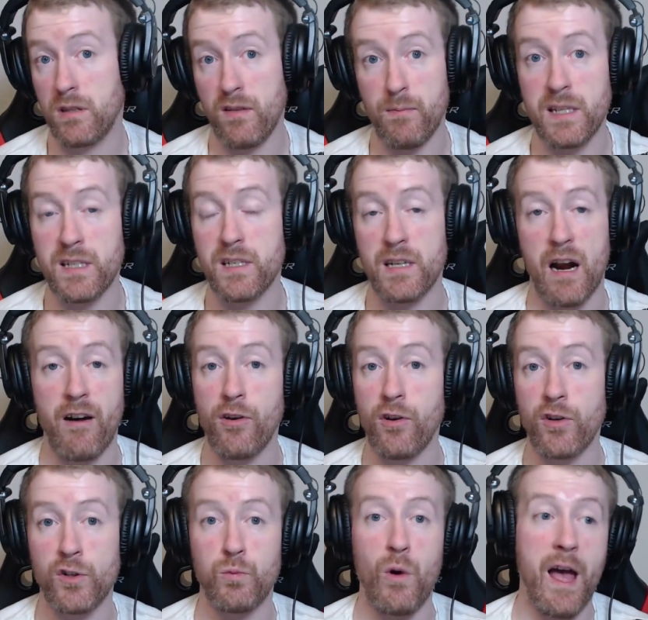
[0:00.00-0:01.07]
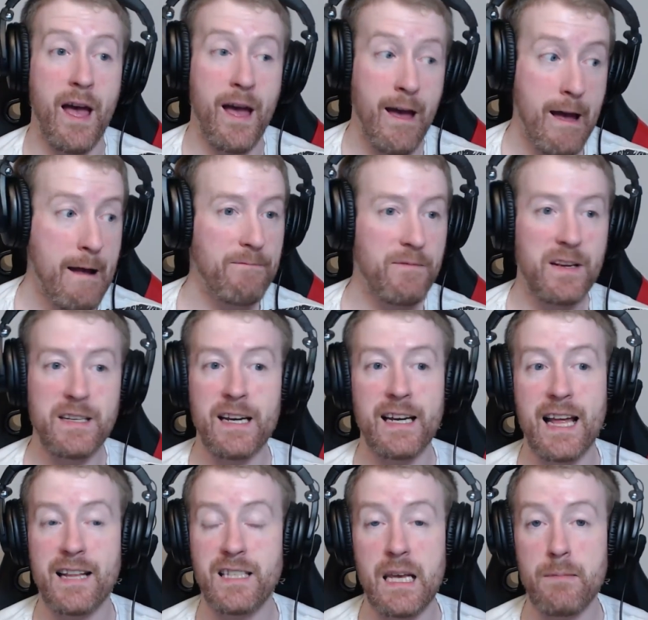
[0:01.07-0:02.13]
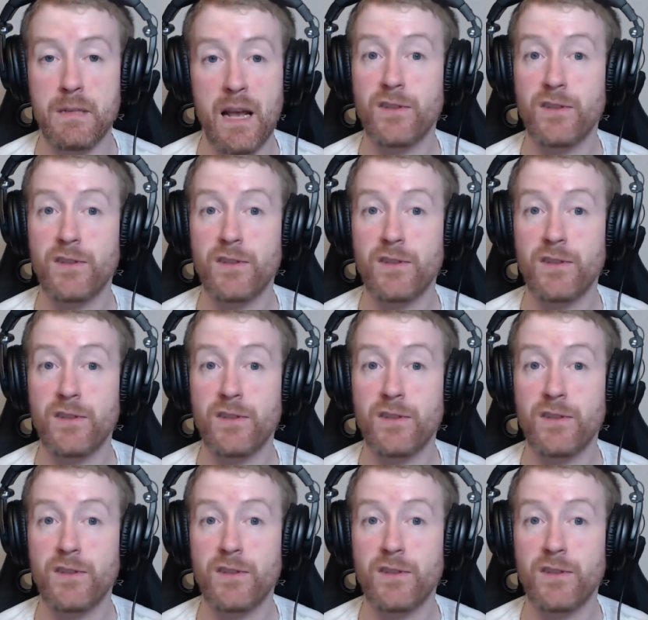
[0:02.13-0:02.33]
there have been scenarios where they didn't let teams